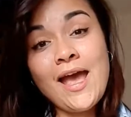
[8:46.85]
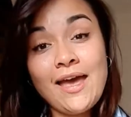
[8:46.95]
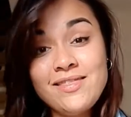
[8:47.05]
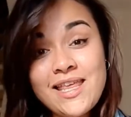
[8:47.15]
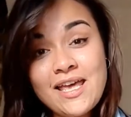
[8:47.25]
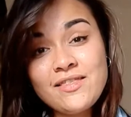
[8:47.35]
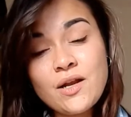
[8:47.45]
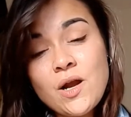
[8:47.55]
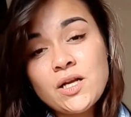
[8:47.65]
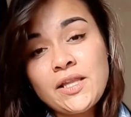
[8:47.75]
And then there
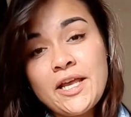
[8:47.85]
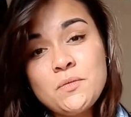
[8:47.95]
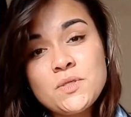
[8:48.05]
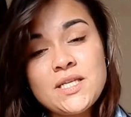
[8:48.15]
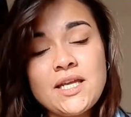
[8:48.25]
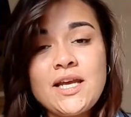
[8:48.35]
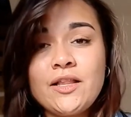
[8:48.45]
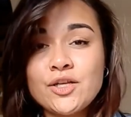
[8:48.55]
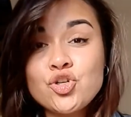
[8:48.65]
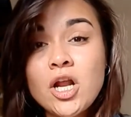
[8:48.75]
are claims that
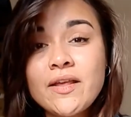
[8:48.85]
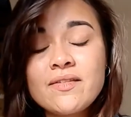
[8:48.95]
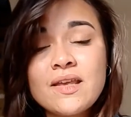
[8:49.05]
electronics